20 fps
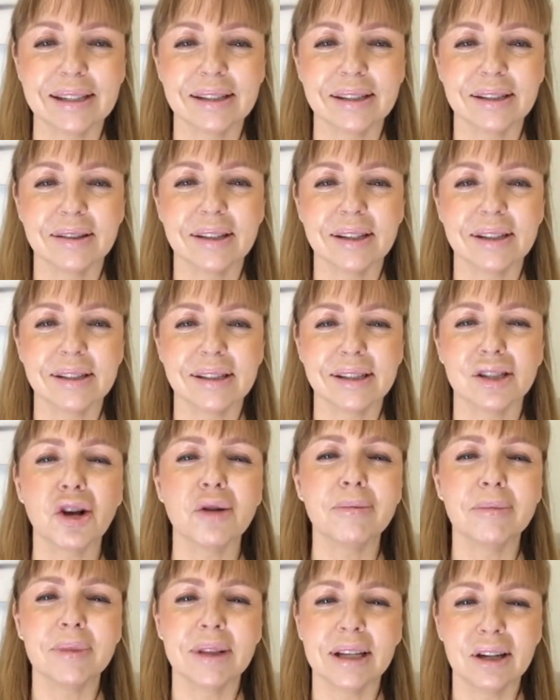there's so,
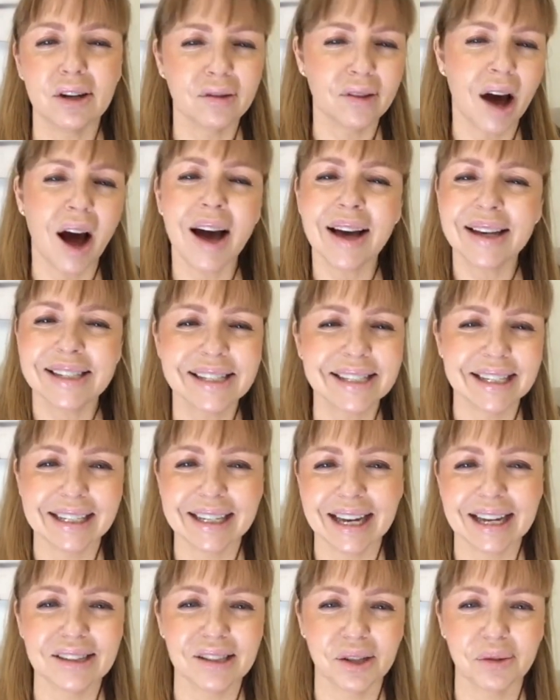you know, the highest skin
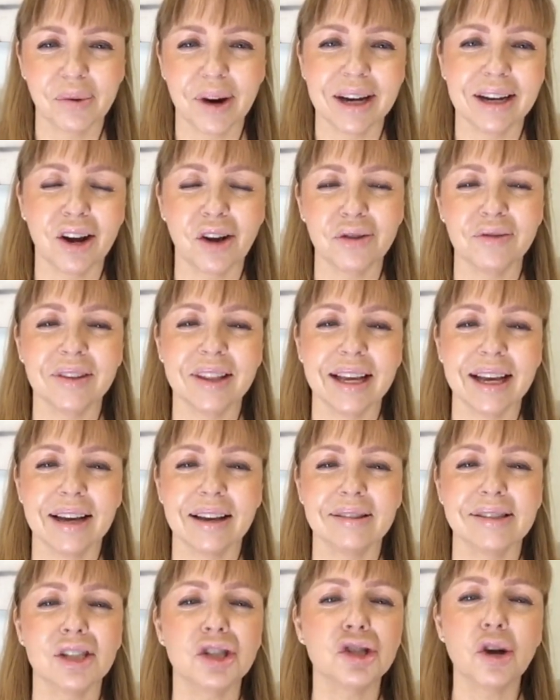cancer rate over there,
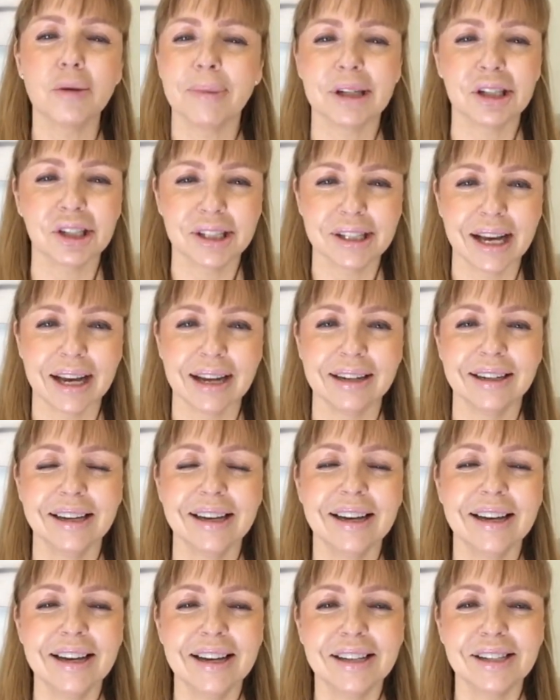so much sun.
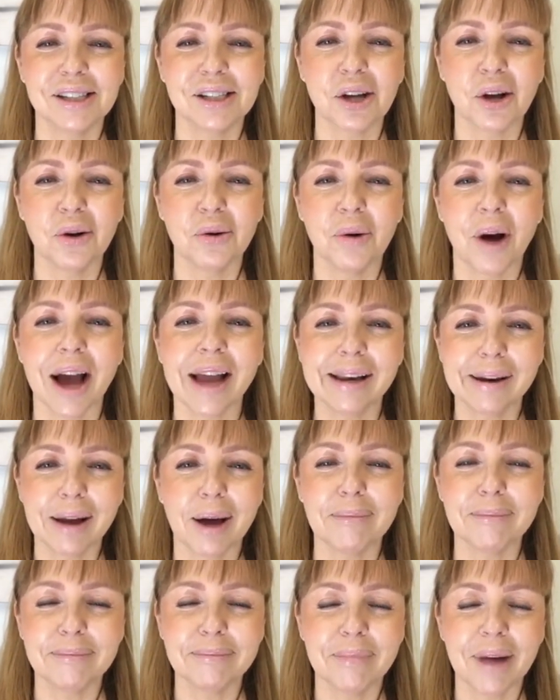So
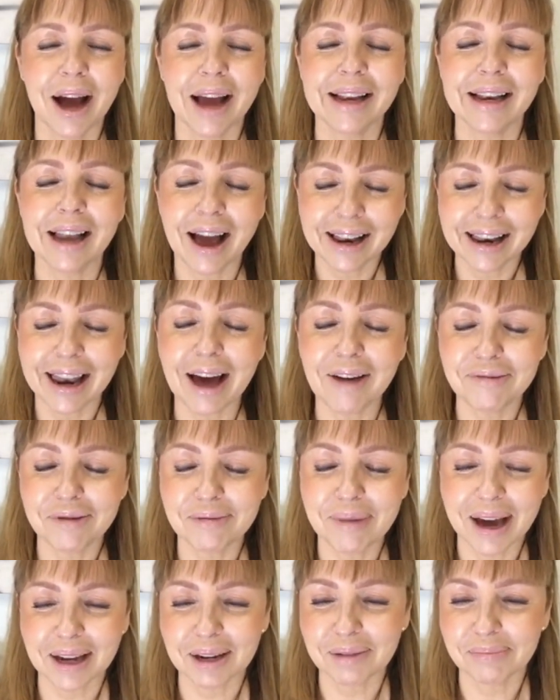I laugh
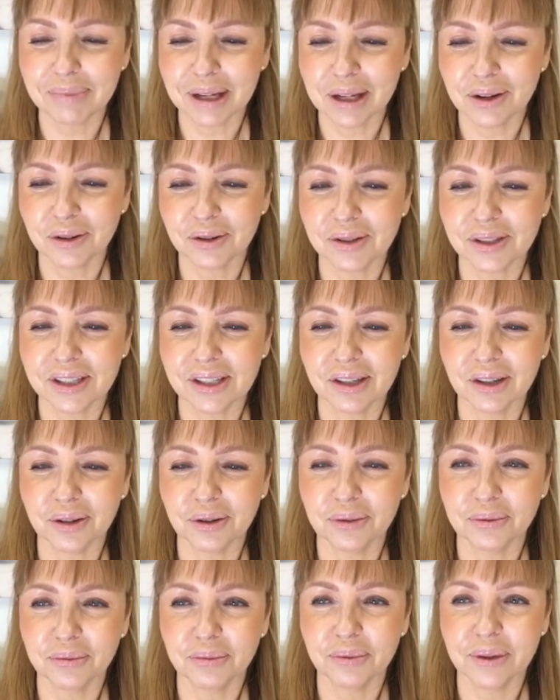about it because, you
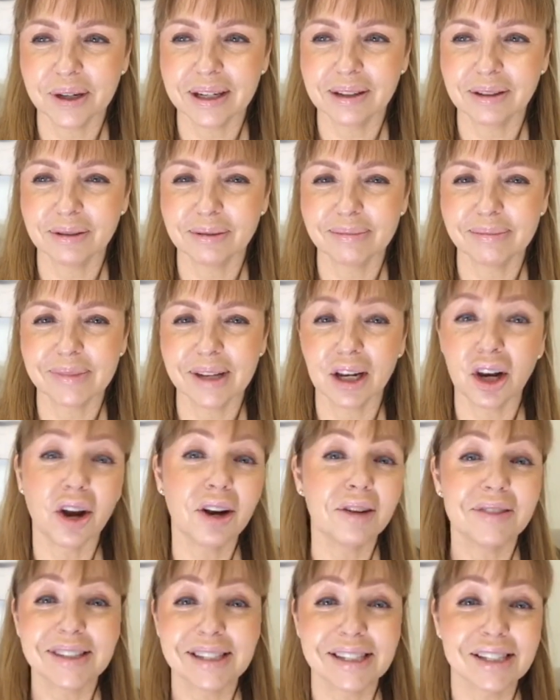know, a
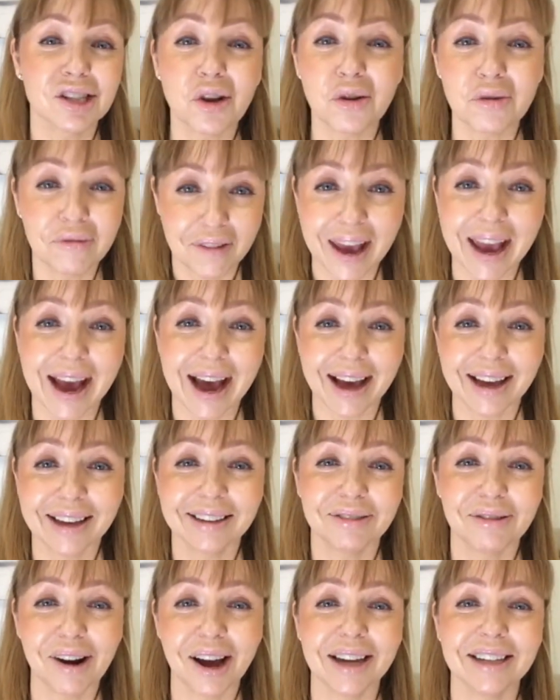lot of us are so fair,
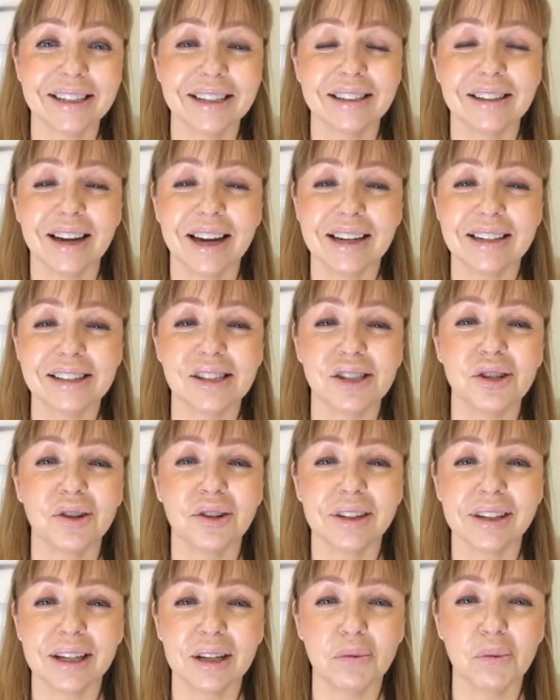right? And it
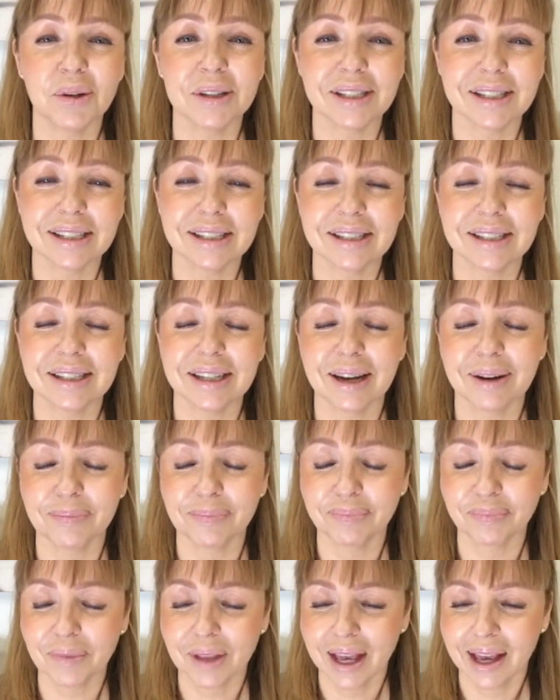certainly wasn't
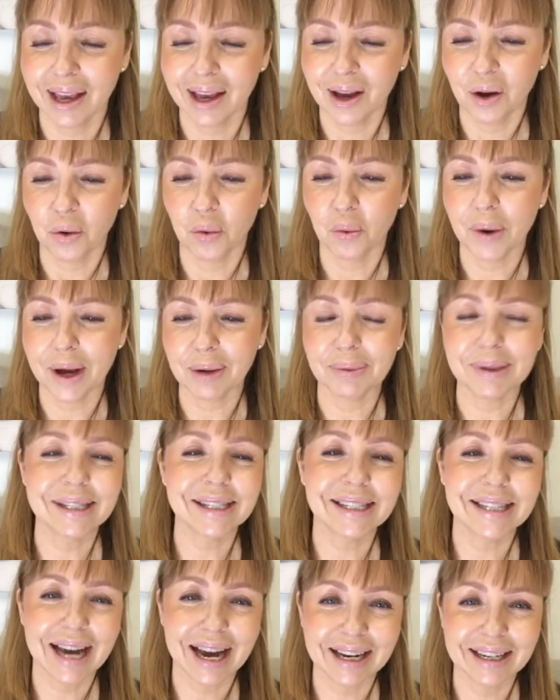where we
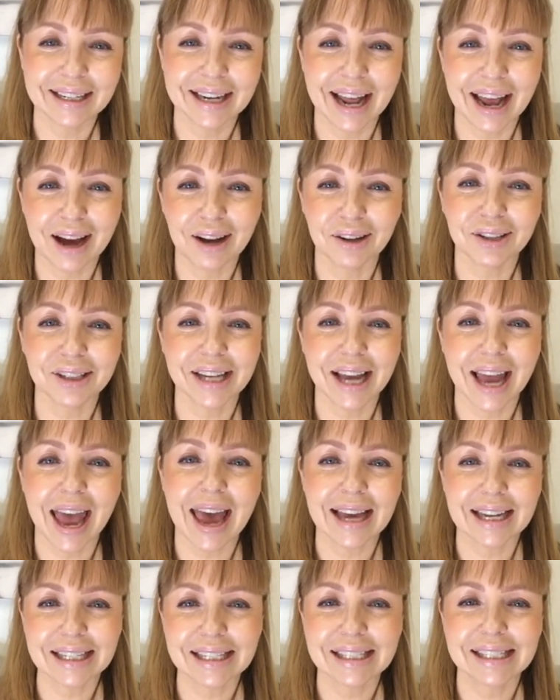started out
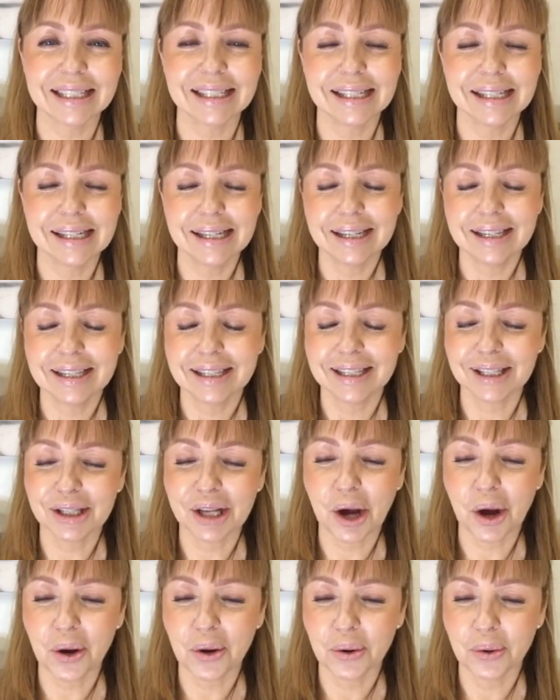at.
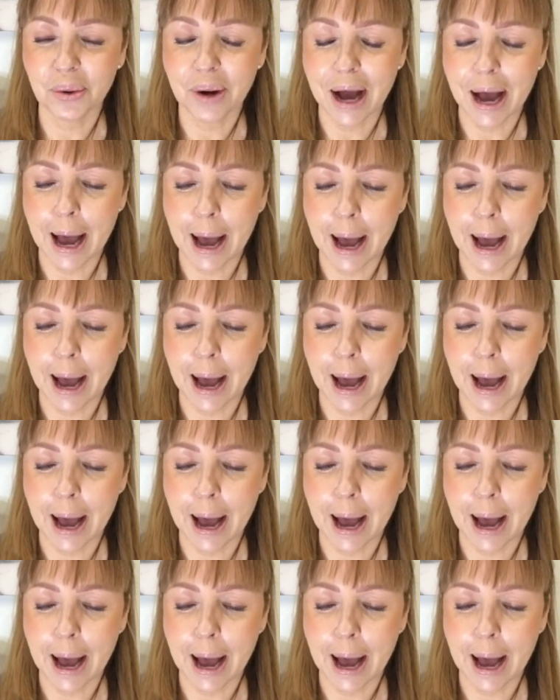So